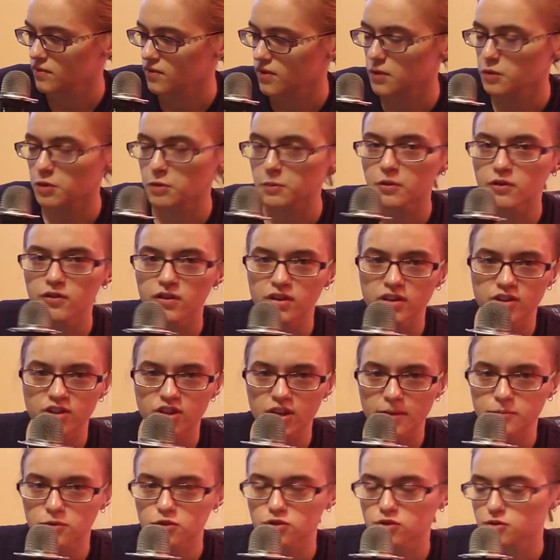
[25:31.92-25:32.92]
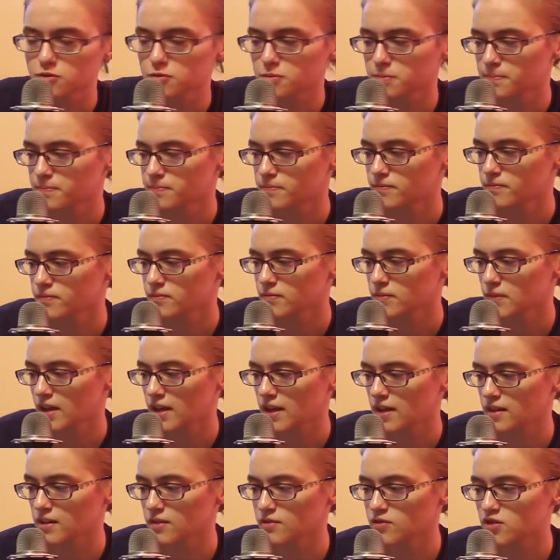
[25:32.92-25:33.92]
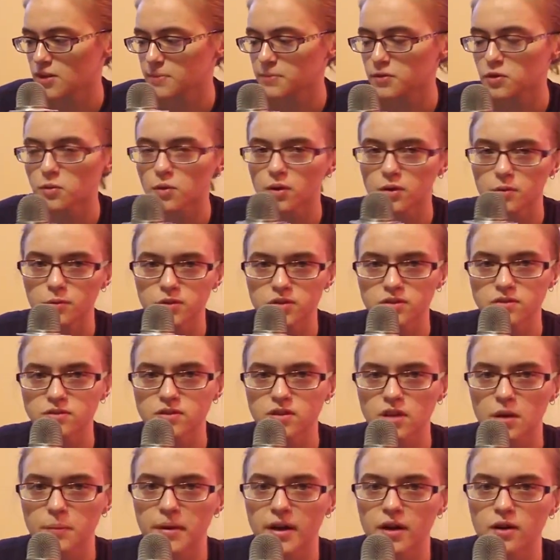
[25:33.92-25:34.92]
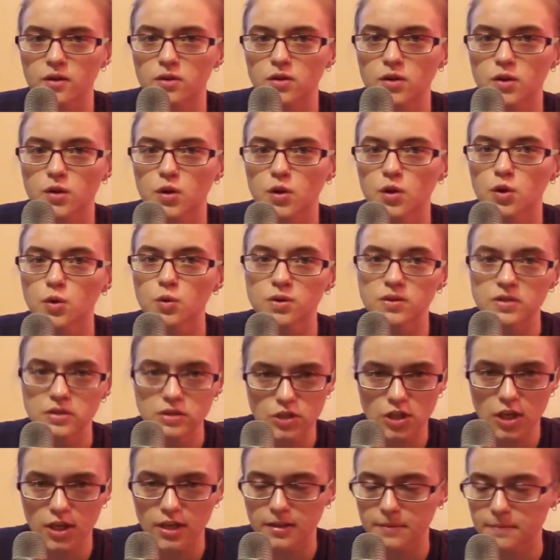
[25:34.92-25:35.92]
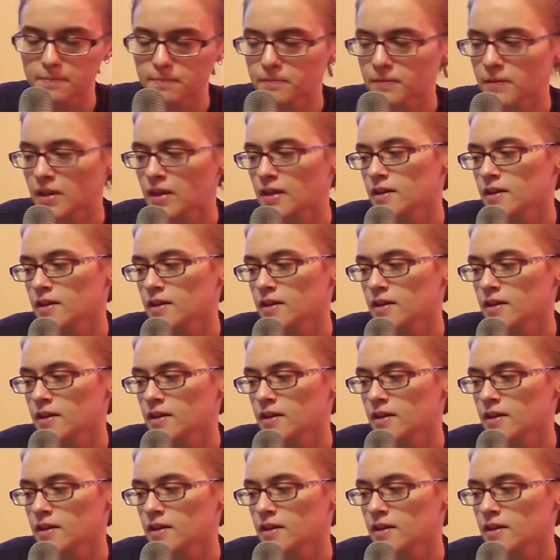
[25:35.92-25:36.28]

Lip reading: Then we move on to chapter 2. And if chapter 1 was about who is John,